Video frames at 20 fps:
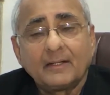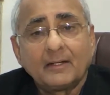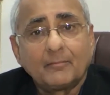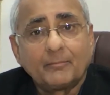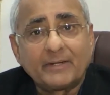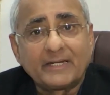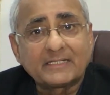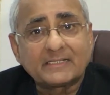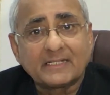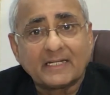
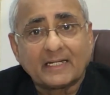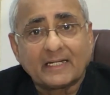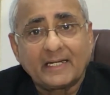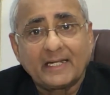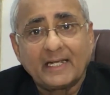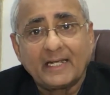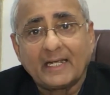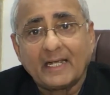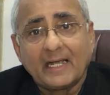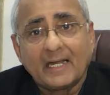
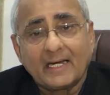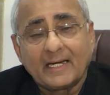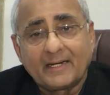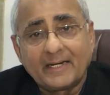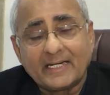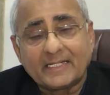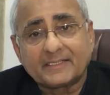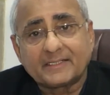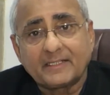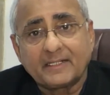basically
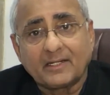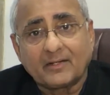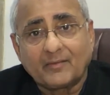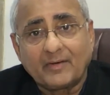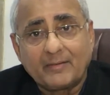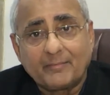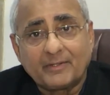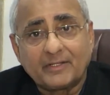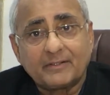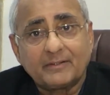reached an
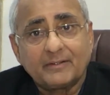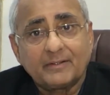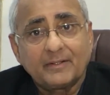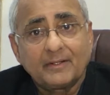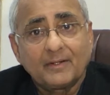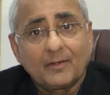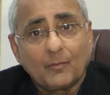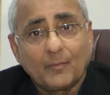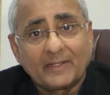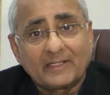agreement
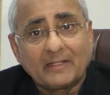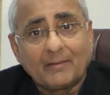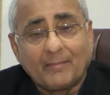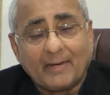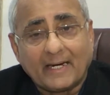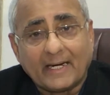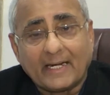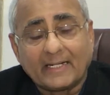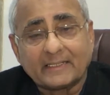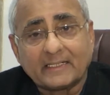with the
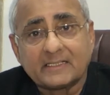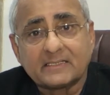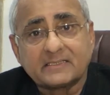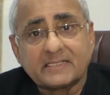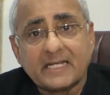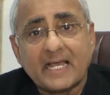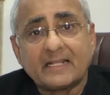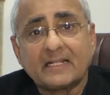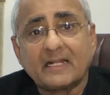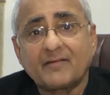Maharaja
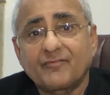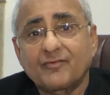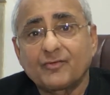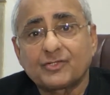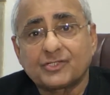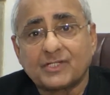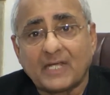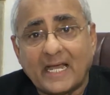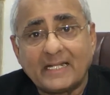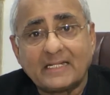saying that if you
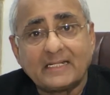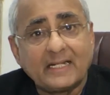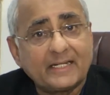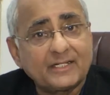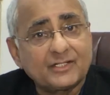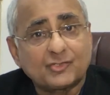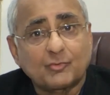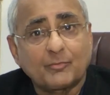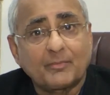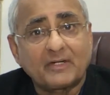sign the
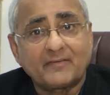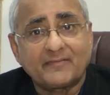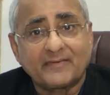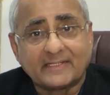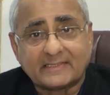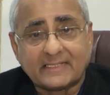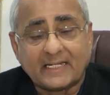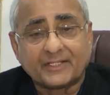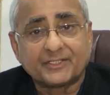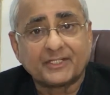instrument of
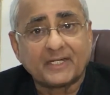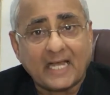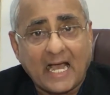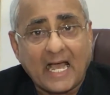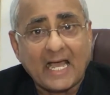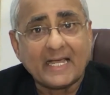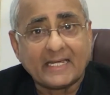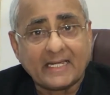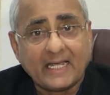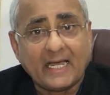accession,
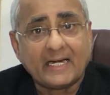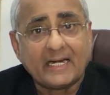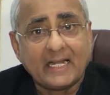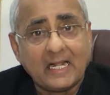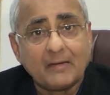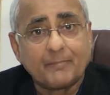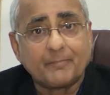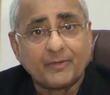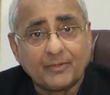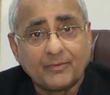I can
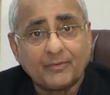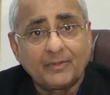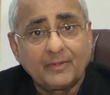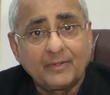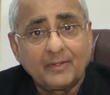help you,